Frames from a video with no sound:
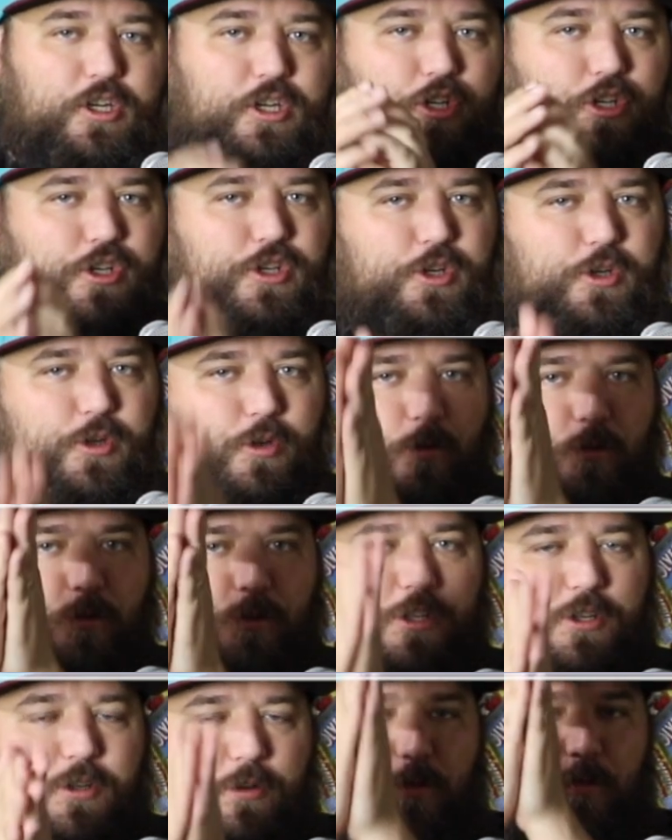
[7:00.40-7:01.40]
Do
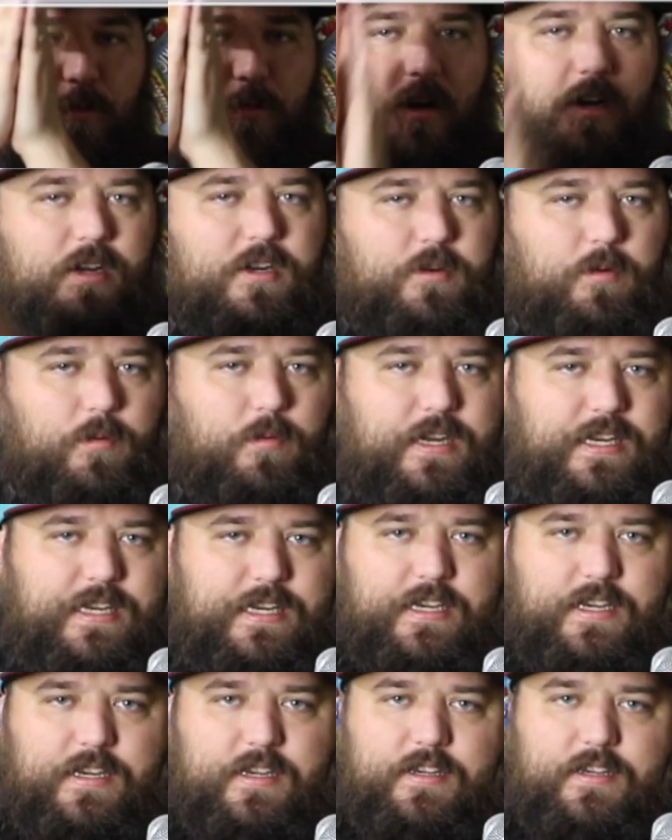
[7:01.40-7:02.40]
you
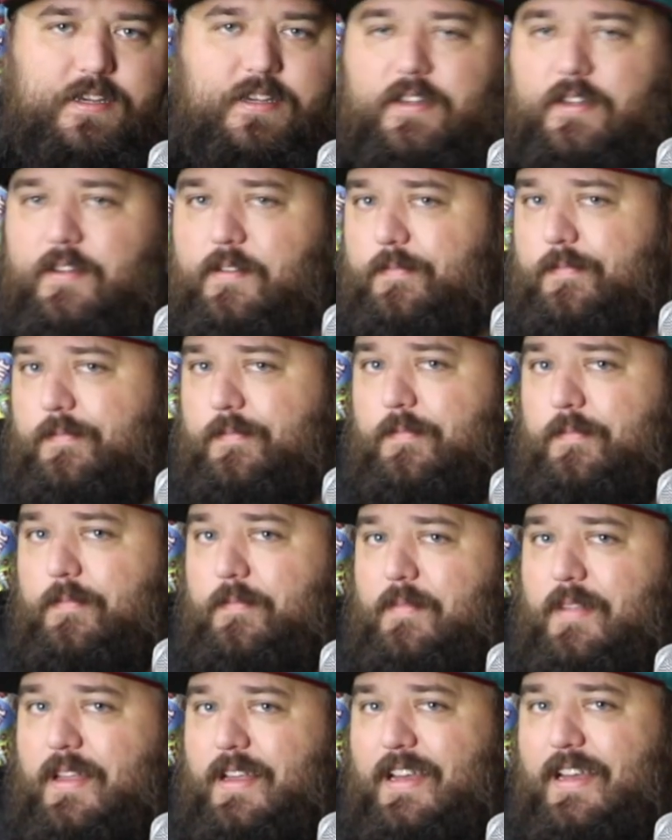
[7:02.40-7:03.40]
agree?
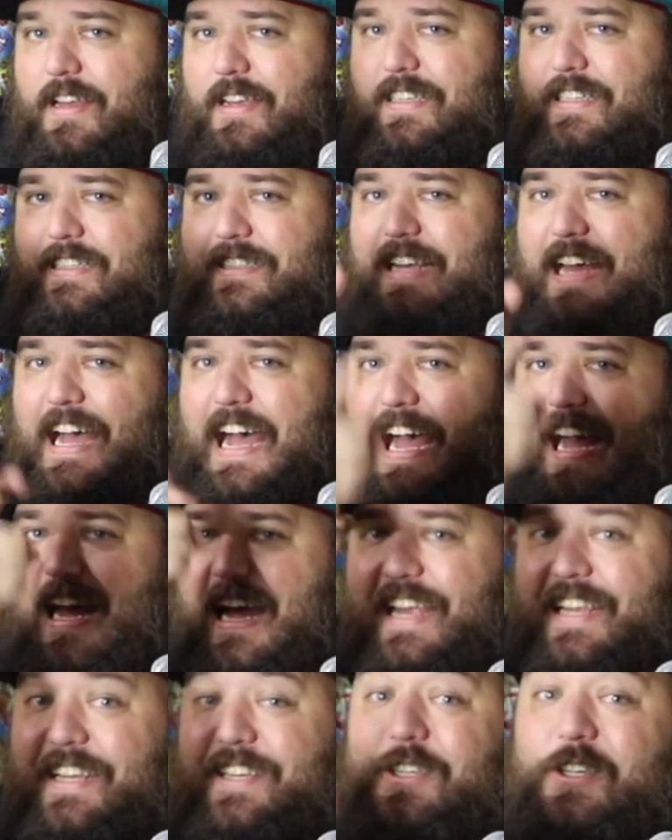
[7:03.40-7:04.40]
Because
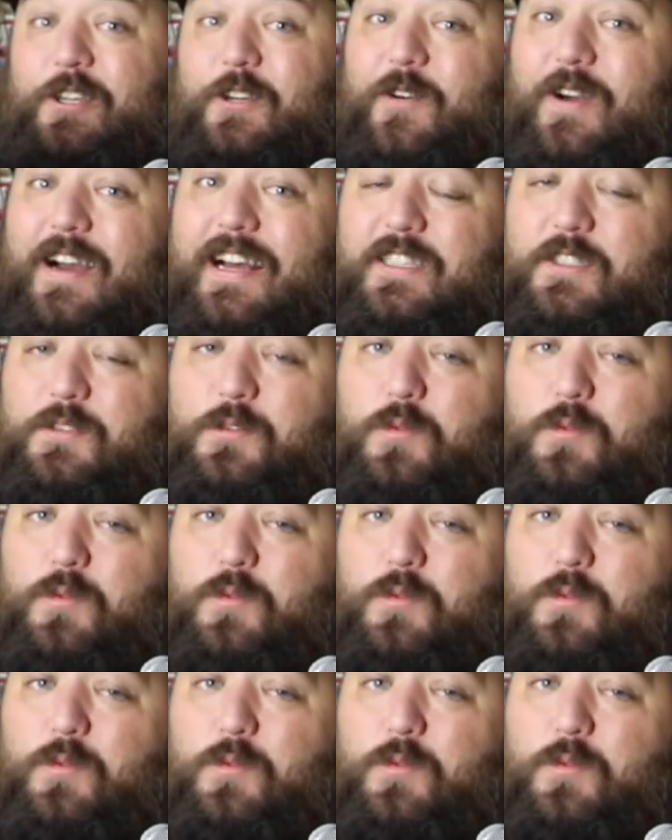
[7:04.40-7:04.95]
I do as